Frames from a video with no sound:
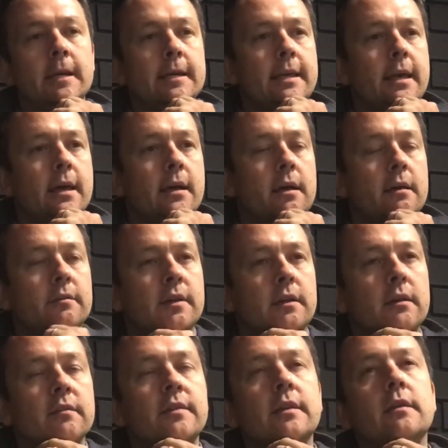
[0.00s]
Yeah, I think
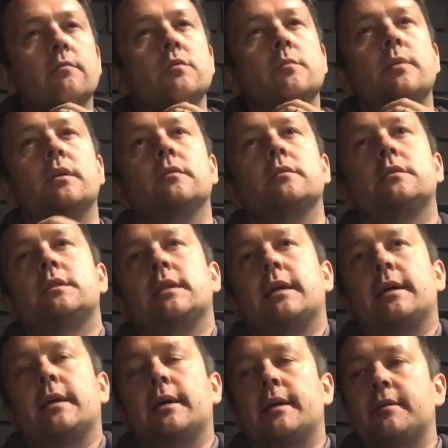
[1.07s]
I think it was about.
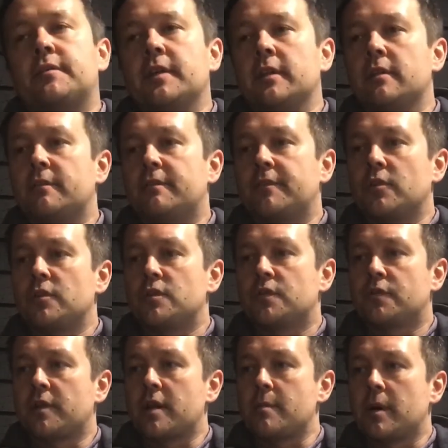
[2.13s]
Uh, I think the first
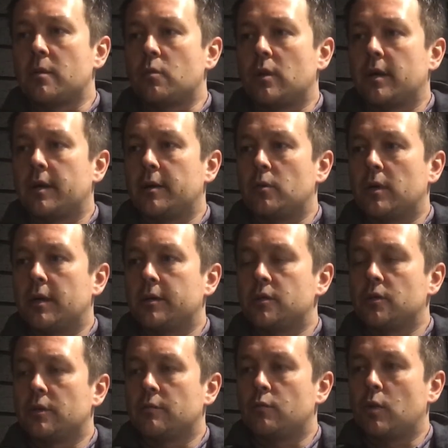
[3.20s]
frame I, I, I
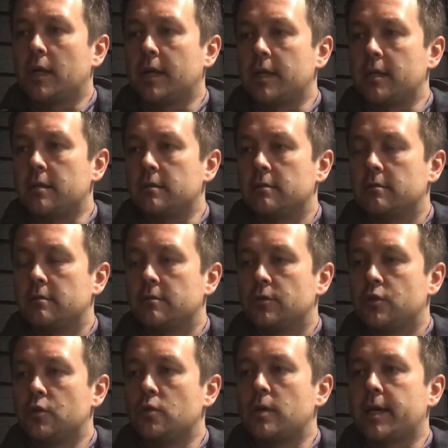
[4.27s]
sort of won in
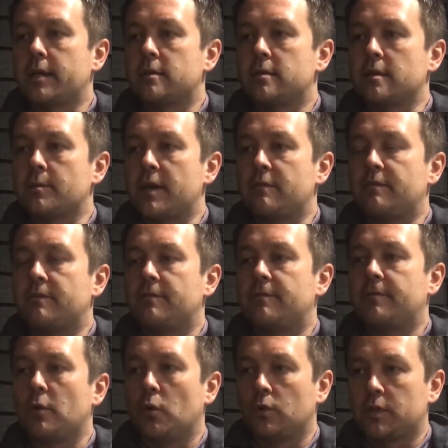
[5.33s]
two hits. I made yeah.
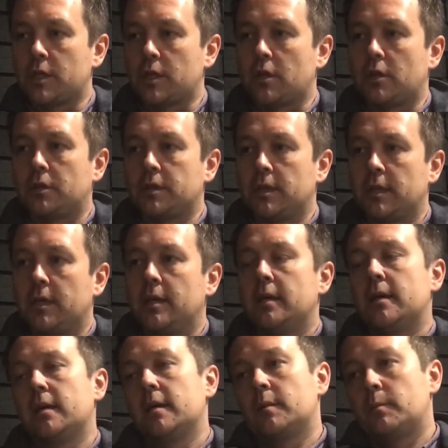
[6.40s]
40 odd,
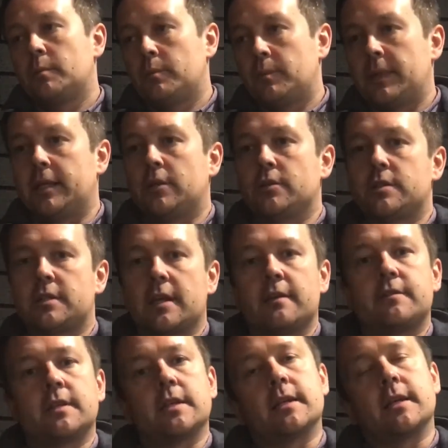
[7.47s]
played a good
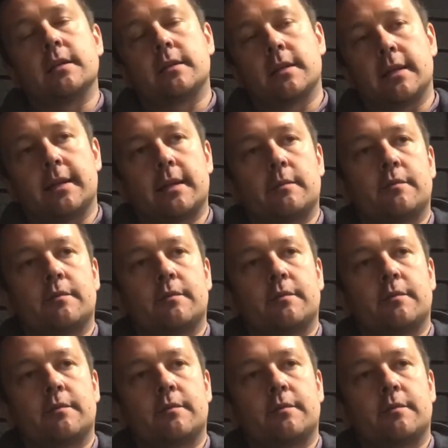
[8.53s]
safety, and then cleared